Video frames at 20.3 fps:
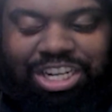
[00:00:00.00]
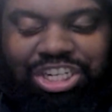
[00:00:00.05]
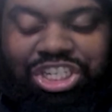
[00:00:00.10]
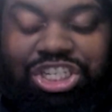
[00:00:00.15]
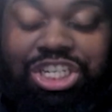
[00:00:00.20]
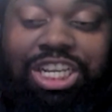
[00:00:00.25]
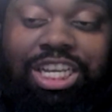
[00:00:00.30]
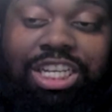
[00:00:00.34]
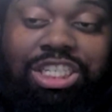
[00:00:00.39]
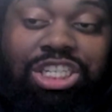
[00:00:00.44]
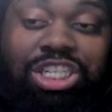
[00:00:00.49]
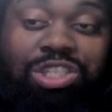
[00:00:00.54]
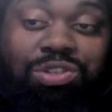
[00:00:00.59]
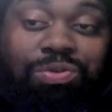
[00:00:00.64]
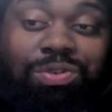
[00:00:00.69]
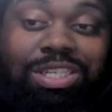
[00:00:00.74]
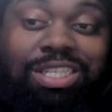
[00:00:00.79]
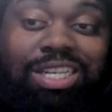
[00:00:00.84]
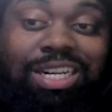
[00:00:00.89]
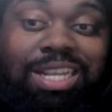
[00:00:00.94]
She just
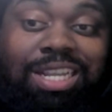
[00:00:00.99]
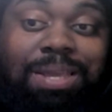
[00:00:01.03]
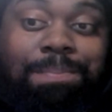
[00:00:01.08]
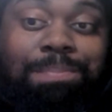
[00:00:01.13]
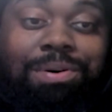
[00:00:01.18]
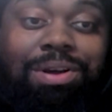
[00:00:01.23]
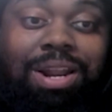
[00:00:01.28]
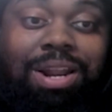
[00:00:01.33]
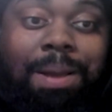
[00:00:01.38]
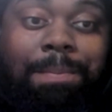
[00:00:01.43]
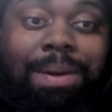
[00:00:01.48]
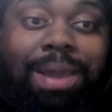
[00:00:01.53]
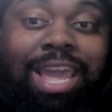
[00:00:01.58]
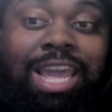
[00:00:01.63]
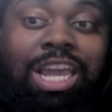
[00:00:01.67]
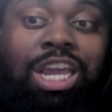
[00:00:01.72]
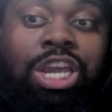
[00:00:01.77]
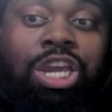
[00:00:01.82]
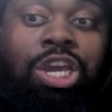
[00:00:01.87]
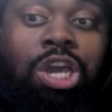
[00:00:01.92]
recently put up
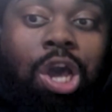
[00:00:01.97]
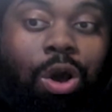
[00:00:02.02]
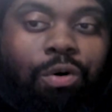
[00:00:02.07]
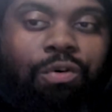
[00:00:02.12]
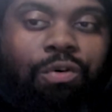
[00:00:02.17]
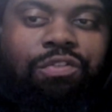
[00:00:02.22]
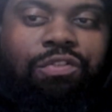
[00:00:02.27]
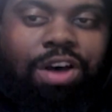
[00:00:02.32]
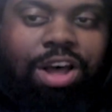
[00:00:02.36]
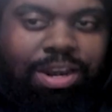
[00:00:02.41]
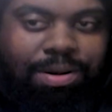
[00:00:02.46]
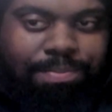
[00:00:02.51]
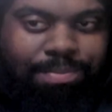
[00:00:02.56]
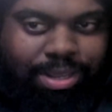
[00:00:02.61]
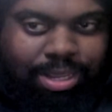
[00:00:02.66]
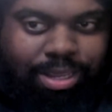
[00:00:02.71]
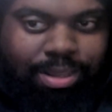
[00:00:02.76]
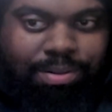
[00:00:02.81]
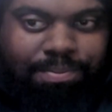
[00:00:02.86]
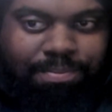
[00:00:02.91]
a
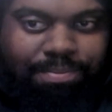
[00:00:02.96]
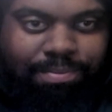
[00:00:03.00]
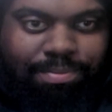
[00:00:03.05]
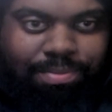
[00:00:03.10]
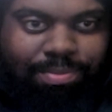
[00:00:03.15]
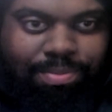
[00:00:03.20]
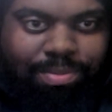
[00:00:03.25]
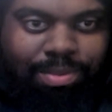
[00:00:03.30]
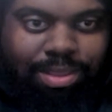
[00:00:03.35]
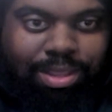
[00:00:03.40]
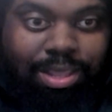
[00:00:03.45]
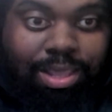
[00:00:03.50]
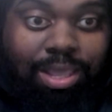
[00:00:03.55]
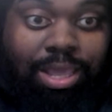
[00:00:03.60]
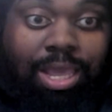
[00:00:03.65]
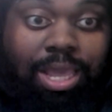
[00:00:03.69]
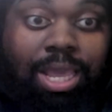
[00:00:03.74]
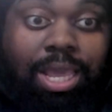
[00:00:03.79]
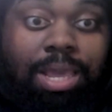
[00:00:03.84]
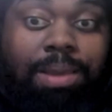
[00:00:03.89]
GoFundMe
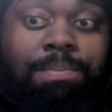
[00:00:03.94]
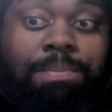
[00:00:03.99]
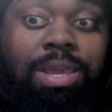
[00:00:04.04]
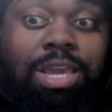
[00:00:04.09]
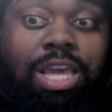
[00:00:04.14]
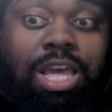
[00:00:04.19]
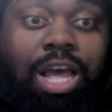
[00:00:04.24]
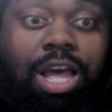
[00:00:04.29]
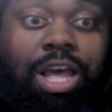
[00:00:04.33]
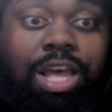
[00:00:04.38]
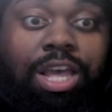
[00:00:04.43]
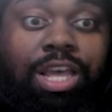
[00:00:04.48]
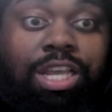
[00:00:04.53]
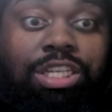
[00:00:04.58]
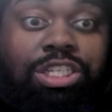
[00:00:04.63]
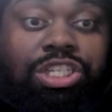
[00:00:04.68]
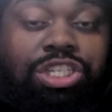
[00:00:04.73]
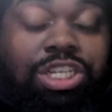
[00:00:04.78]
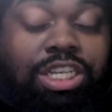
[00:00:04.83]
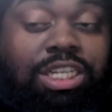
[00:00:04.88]

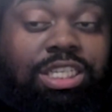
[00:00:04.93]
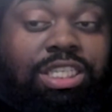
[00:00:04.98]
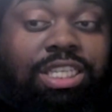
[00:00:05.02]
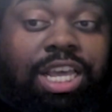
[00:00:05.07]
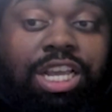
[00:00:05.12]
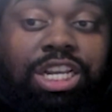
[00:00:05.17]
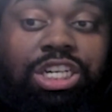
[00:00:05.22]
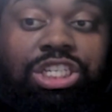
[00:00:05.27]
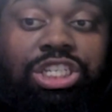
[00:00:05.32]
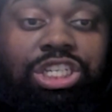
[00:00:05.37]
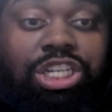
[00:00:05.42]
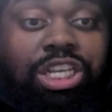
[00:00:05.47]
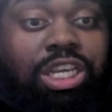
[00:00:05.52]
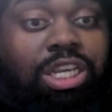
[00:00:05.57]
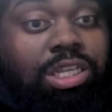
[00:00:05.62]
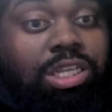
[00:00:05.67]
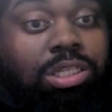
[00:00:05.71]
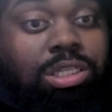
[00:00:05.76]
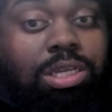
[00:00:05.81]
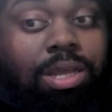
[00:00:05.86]
because she says she
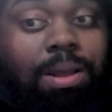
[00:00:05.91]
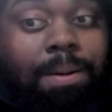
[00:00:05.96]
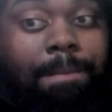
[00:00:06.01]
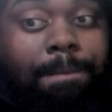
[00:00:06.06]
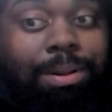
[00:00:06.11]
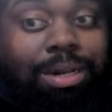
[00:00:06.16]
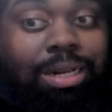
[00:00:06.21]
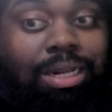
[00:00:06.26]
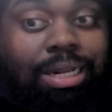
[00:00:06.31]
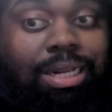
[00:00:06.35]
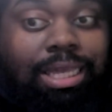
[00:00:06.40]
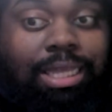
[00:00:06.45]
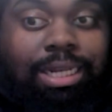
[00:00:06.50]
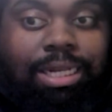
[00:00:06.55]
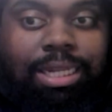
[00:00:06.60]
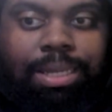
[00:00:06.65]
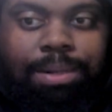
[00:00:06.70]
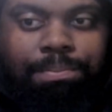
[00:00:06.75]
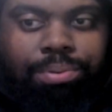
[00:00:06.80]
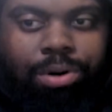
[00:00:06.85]
is
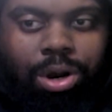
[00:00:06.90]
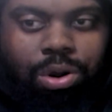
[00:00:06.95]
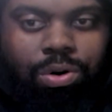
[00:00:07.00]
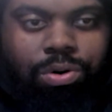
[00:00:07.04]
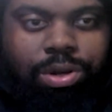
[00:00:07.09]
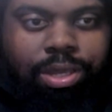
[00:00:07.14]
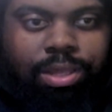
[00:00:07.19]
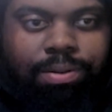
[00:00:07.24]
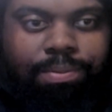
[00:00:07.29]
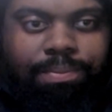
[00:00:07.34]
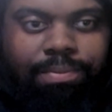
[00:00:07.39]
completely broke,